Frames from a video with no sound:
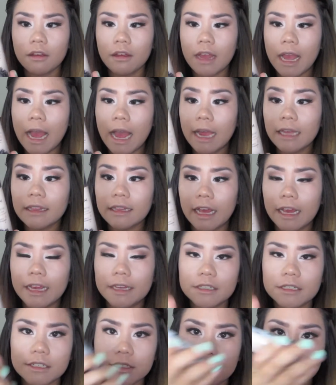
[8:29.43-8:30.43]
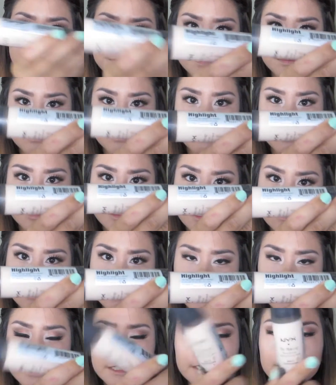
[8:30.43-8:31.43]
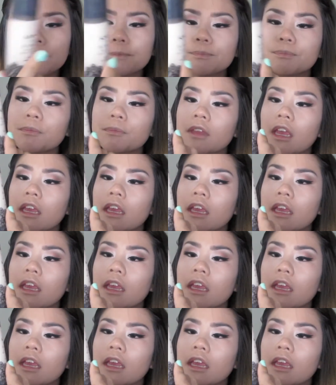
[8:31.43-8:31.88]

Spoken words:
highlight. It says right there.